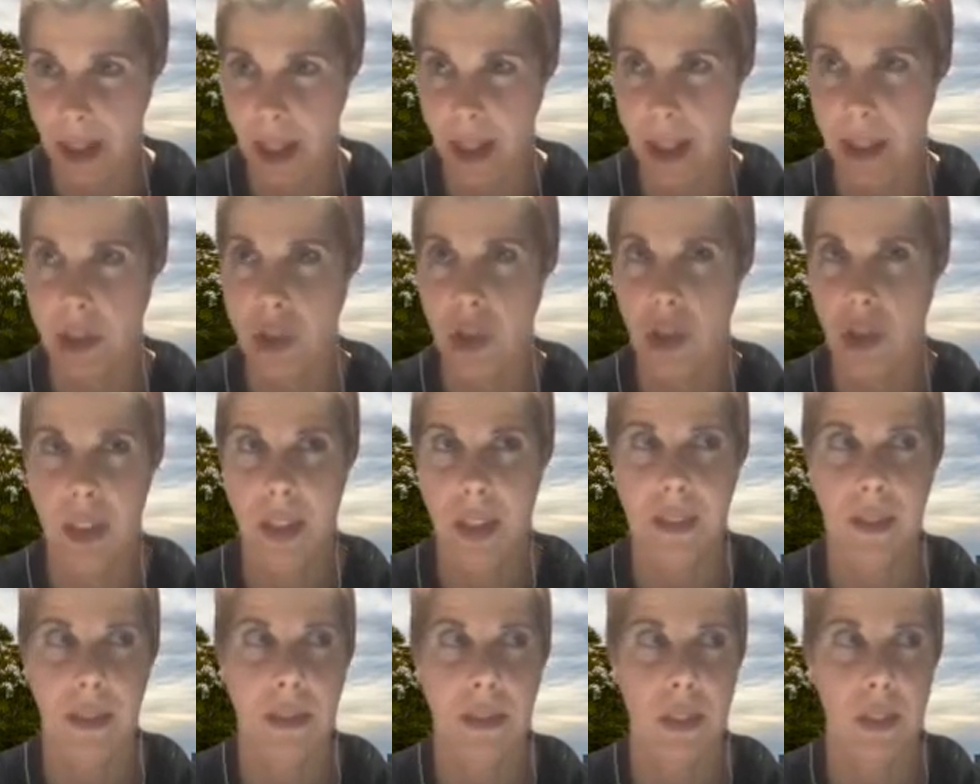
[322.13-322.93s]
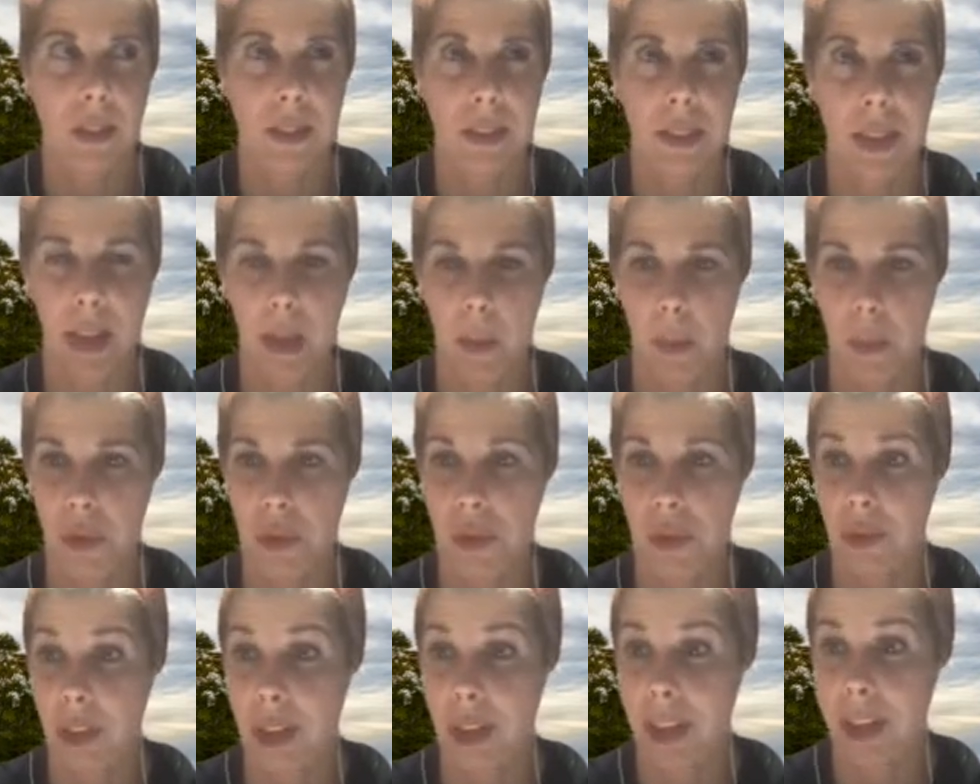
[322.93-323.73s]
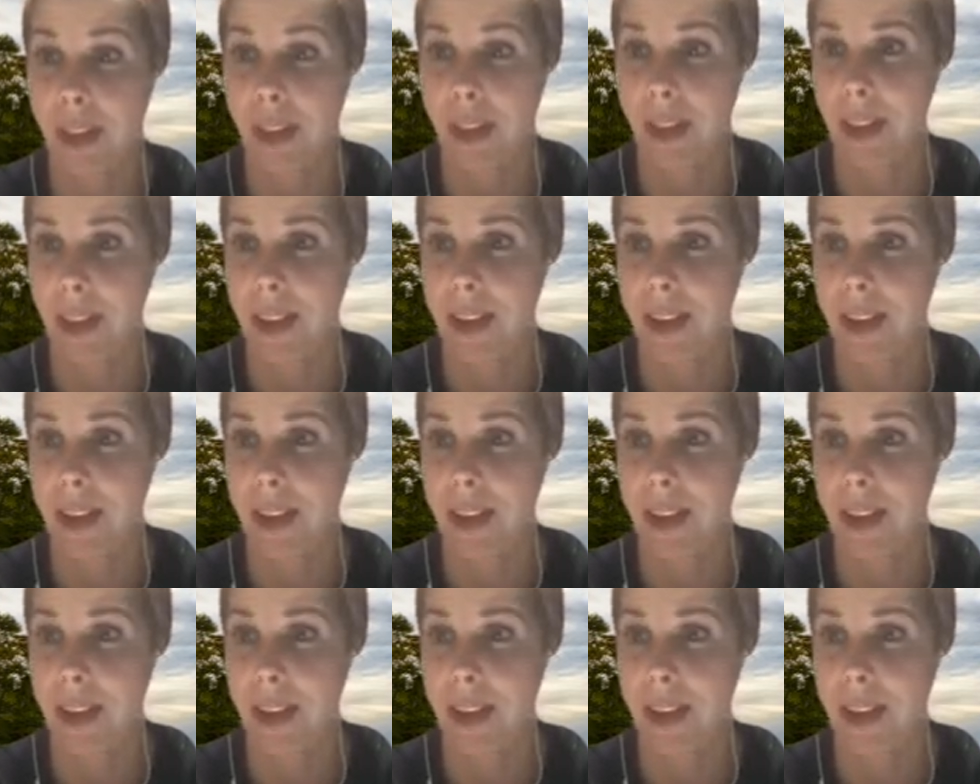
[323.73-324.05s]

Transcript: It's just not capturing